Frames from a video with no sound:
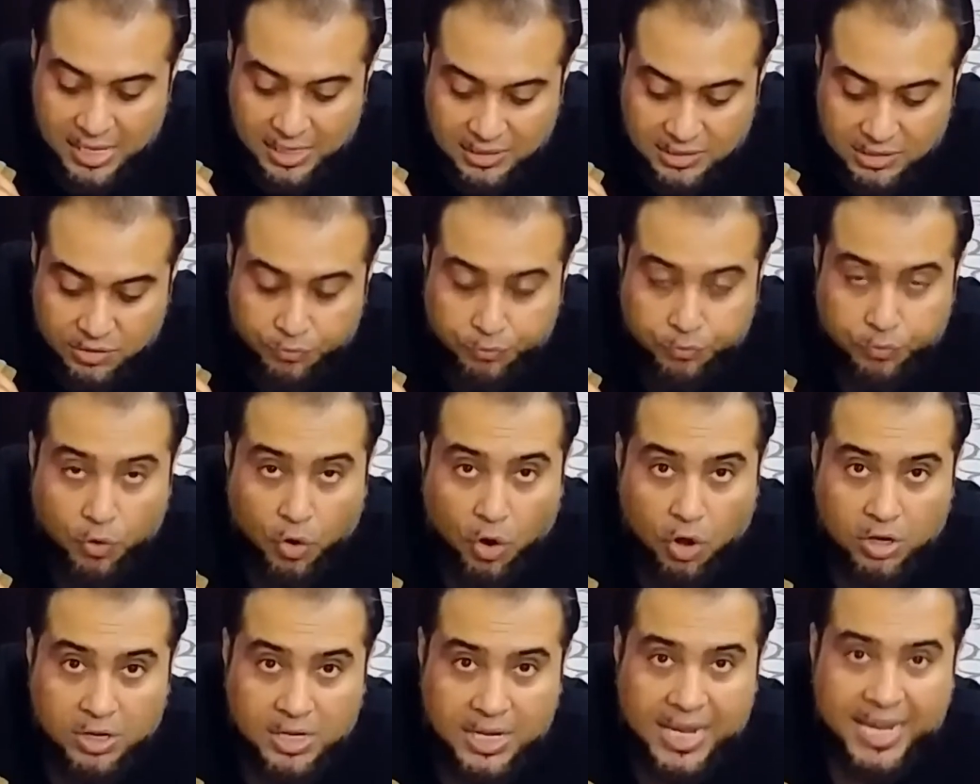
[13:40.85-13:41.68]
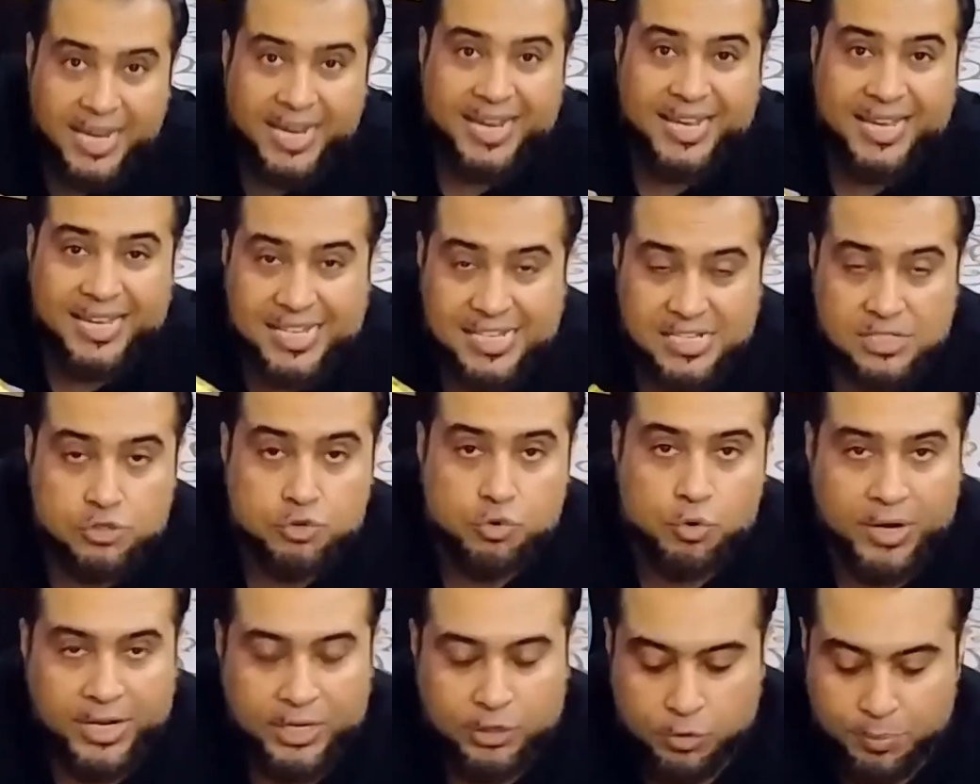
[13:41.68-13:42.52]
The fog is
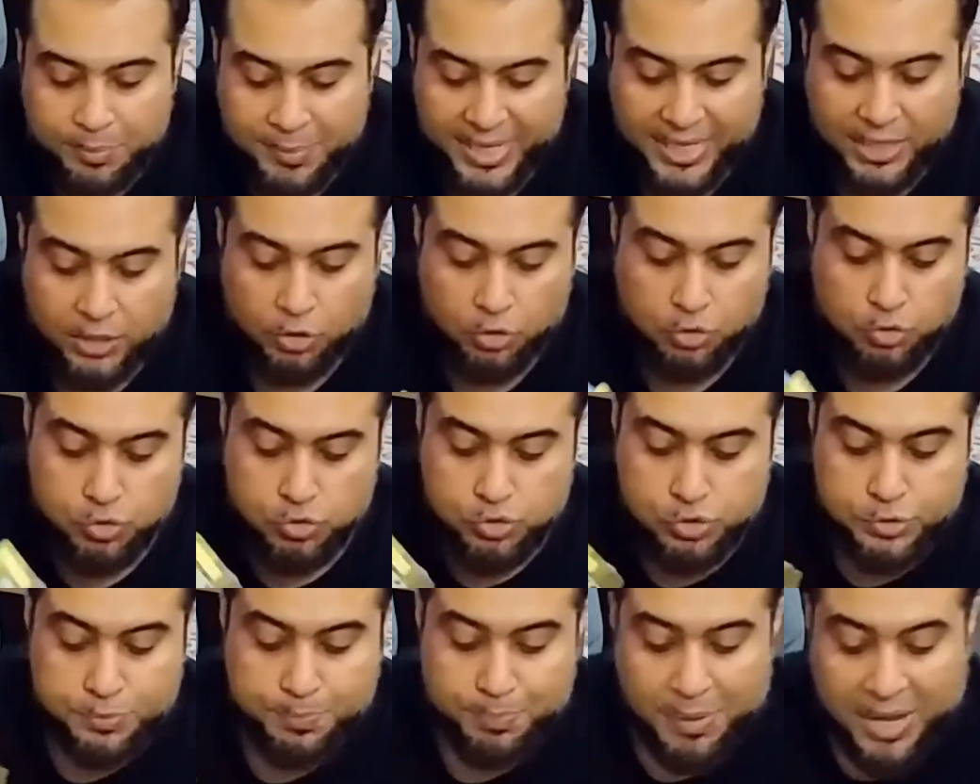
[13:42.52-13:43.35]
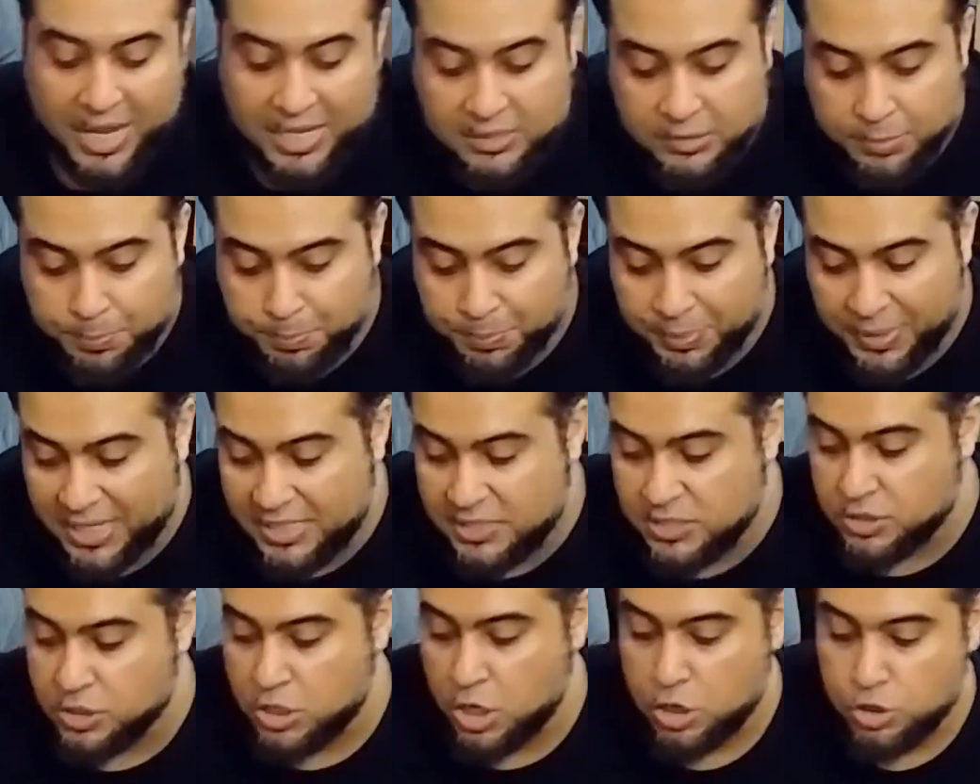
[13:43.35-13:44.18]
going to make you lose path,
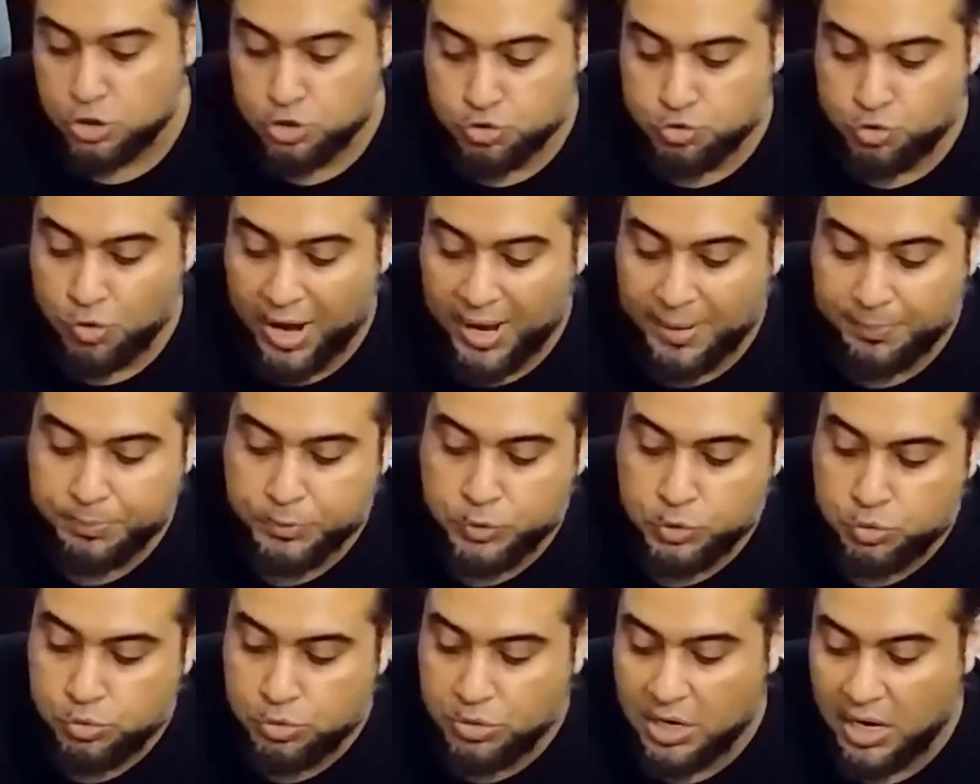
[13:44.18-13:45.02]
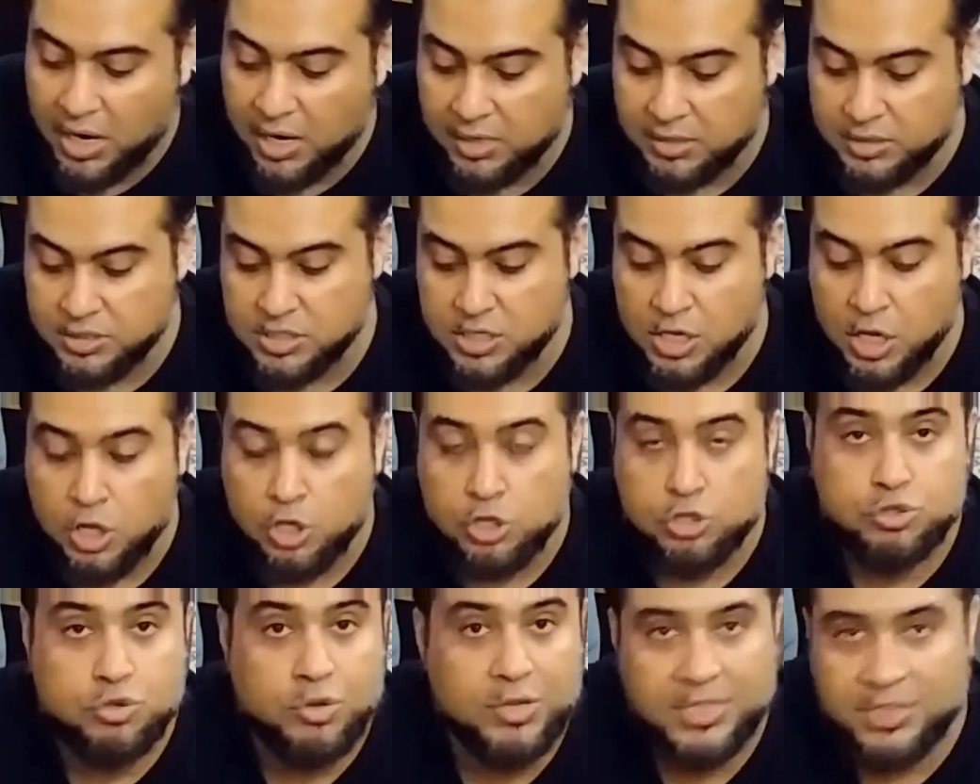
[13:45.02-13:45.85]
plus swap two cards.
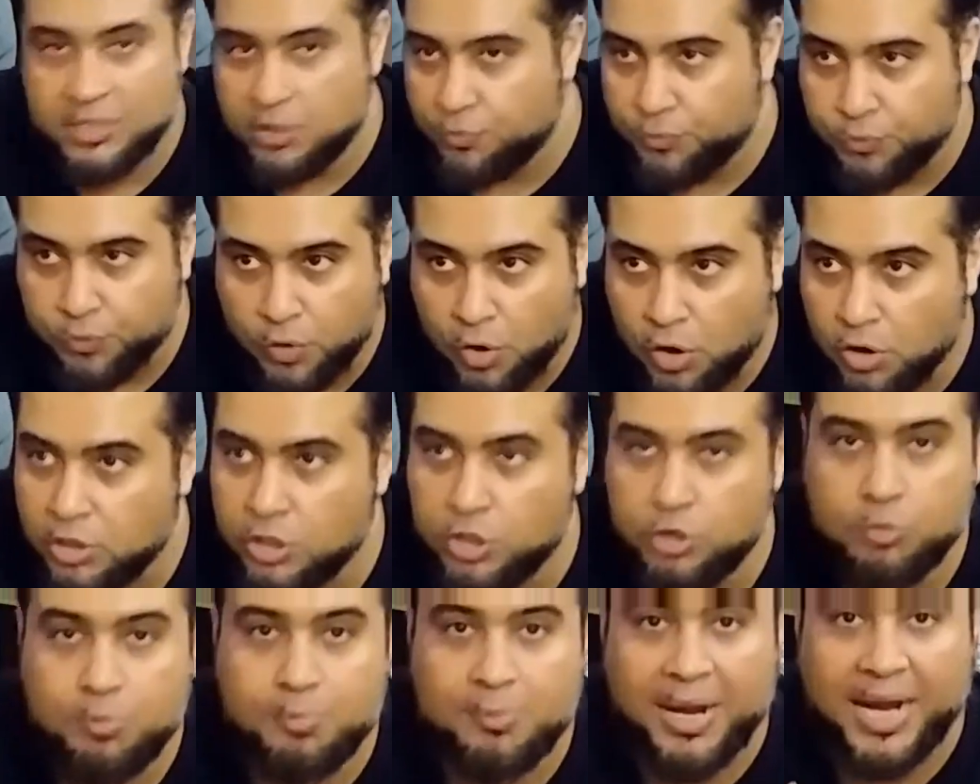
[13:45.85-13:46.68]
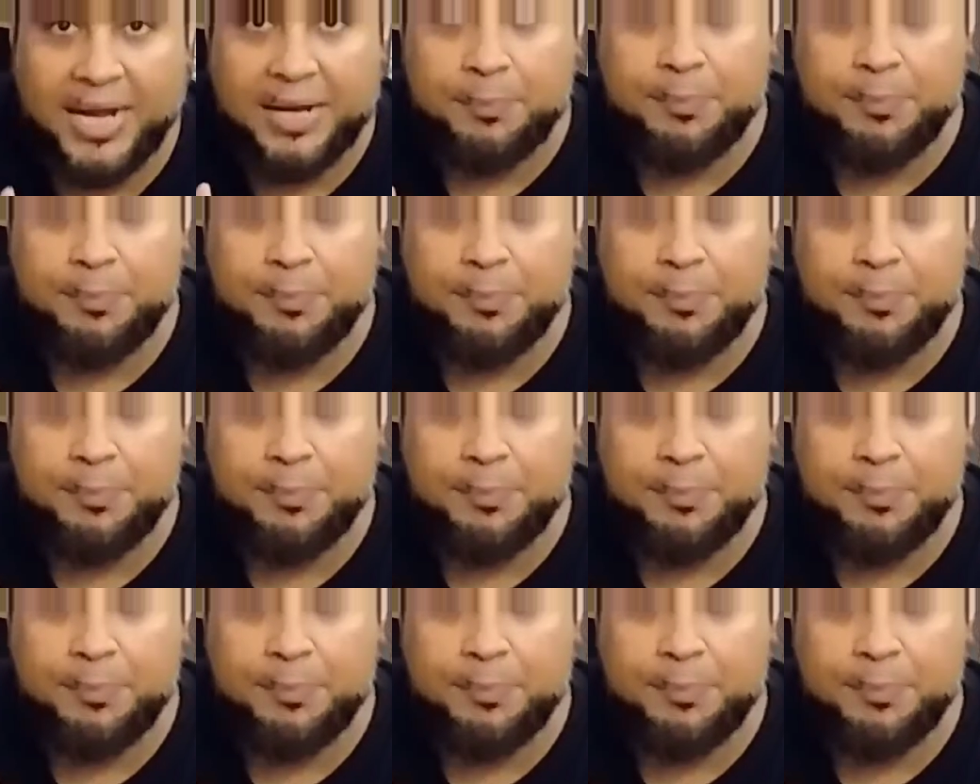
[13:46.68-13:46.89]
So in the fog, you might